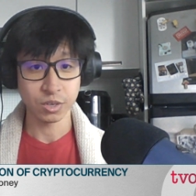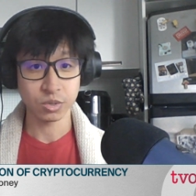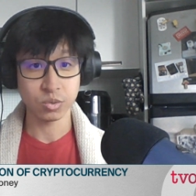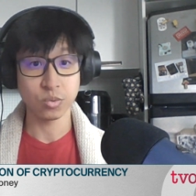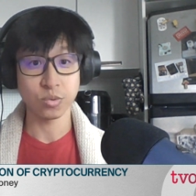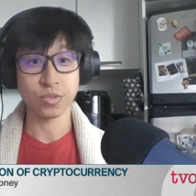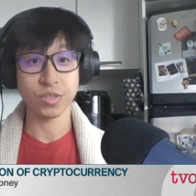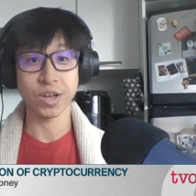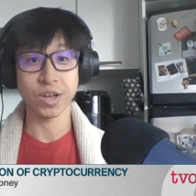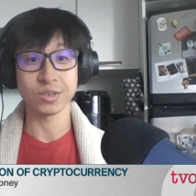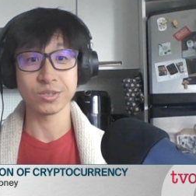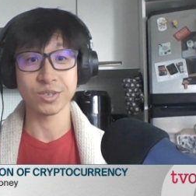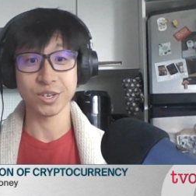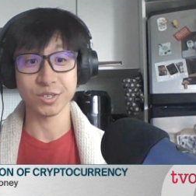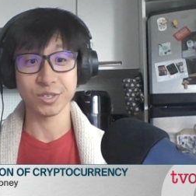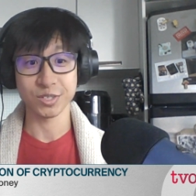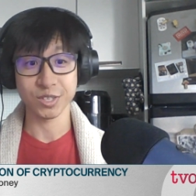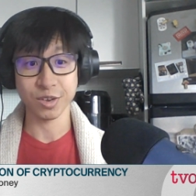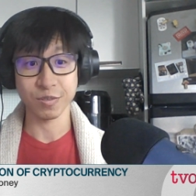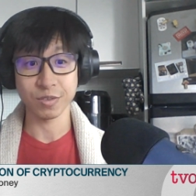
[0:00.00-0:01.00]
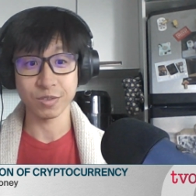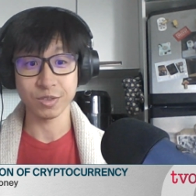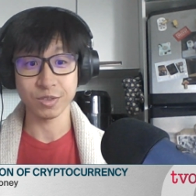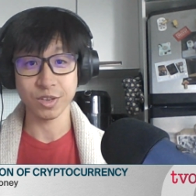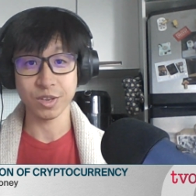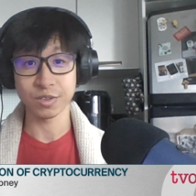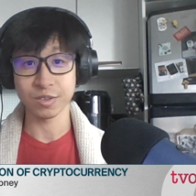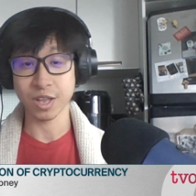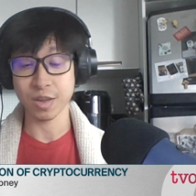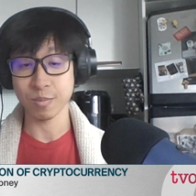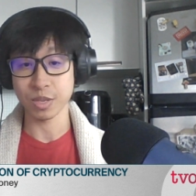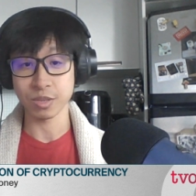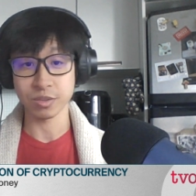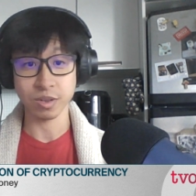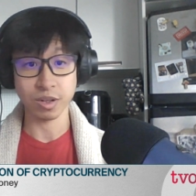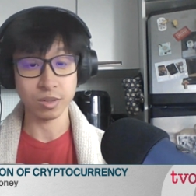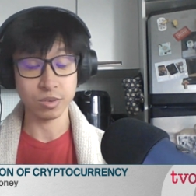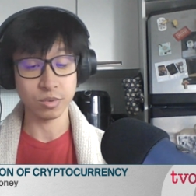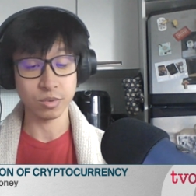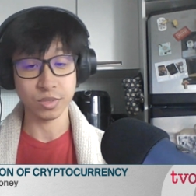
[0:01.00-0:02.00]
2017, let me
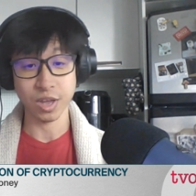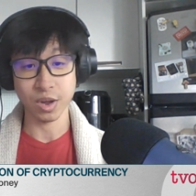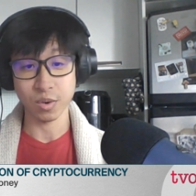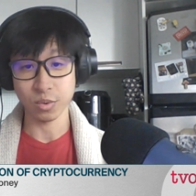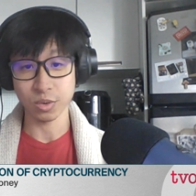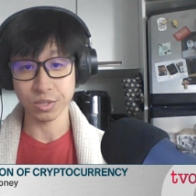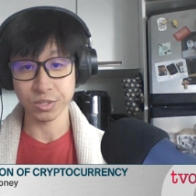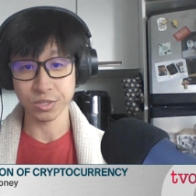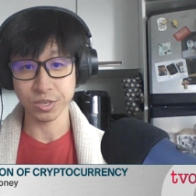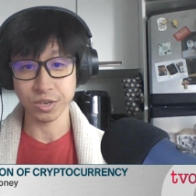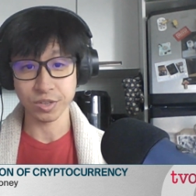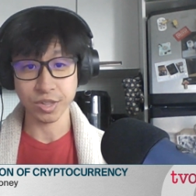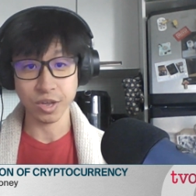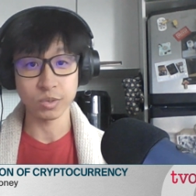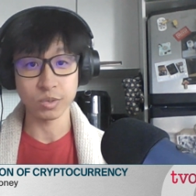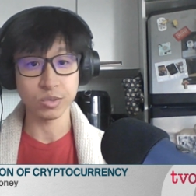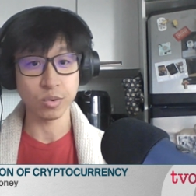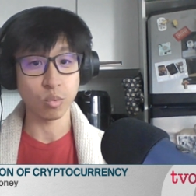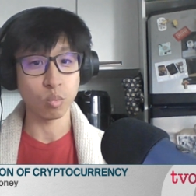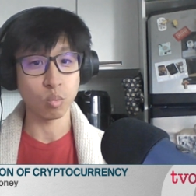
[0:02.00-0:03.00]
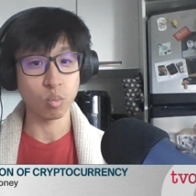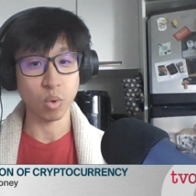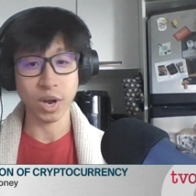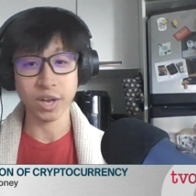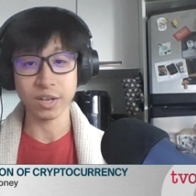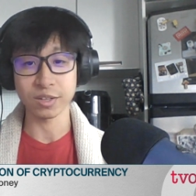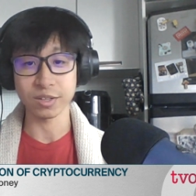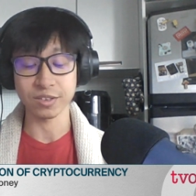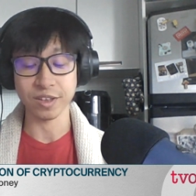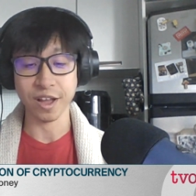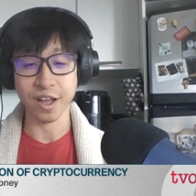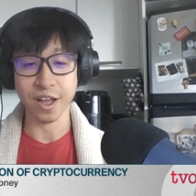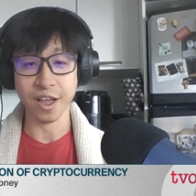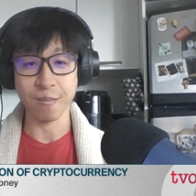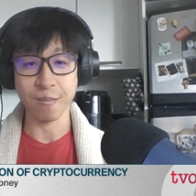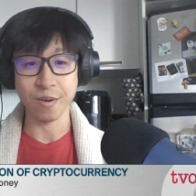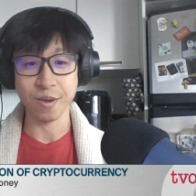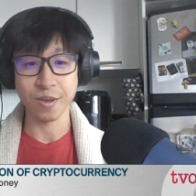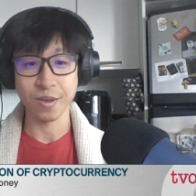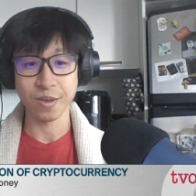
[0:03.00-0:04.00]
tell you, that was uh, that was a wild
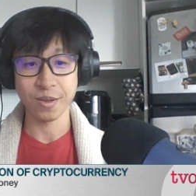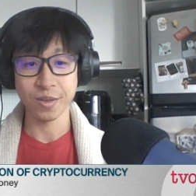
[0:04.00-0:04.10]
time.